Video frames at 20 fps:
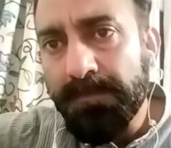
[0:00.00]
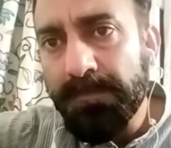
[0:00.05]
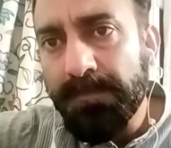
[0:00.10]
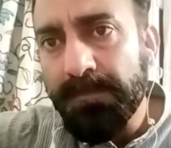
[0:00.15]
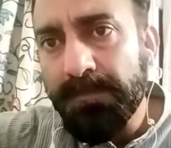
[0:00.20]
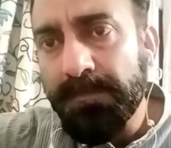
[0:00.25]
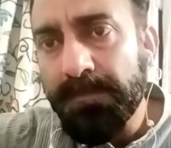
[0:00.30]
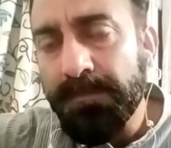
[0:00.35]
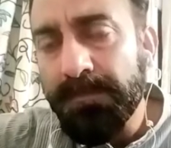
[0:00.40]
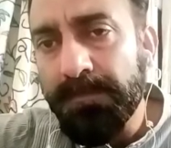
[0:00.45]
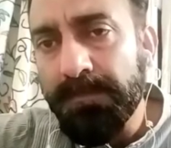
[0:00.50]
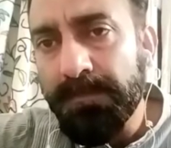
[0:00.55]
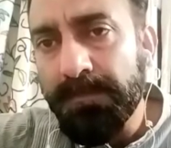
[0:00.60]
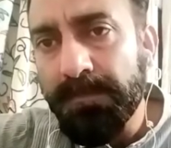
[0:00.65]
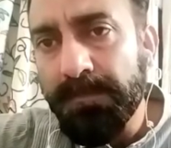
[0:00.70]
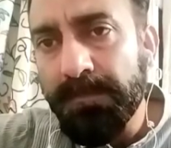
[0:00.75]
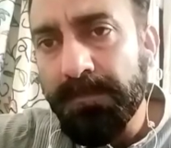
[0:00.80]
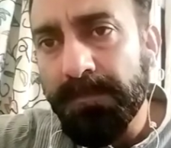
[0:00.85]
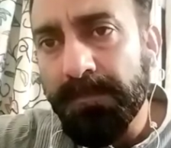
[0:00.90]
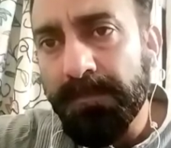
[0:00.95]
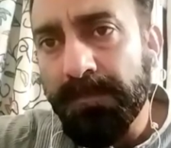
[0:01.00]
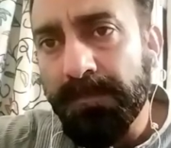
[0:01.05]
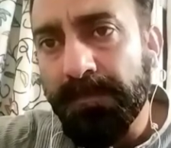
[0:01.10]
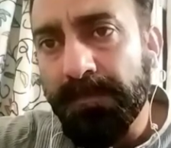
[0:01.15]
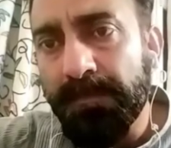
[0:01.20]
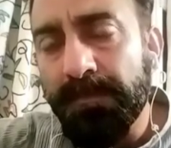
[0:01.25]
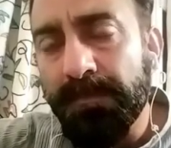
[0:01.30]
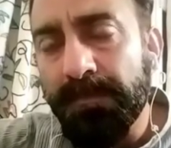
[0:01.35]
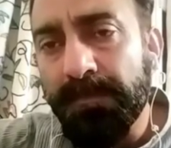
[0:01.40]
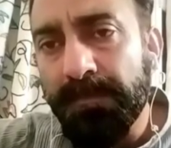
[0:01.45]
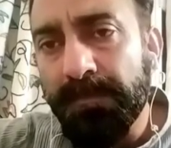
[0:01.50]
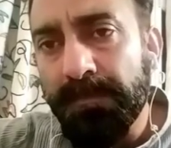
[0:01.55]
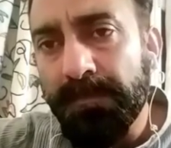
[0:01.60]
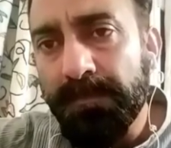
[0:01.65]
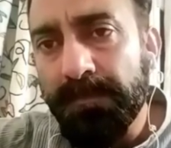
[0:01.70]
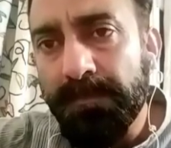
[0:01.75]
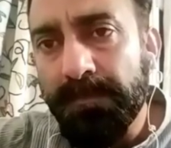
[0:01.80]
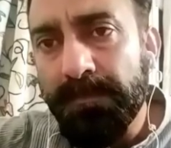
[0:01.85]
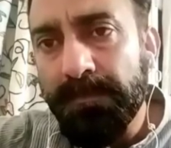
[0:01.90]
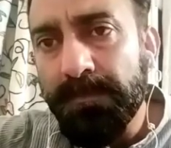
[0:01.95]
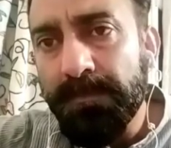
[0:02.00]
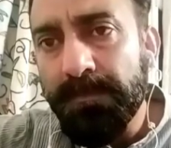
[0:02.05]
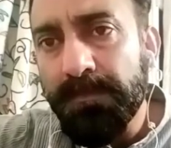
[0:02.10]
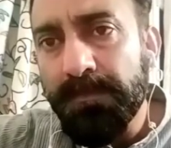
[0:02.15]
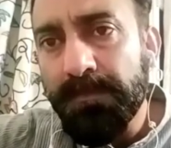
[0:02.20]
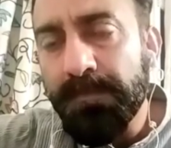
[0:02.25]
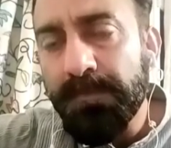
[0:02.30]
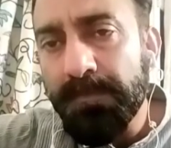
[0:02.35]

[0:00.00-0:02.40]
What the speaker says: The person shown says nothing.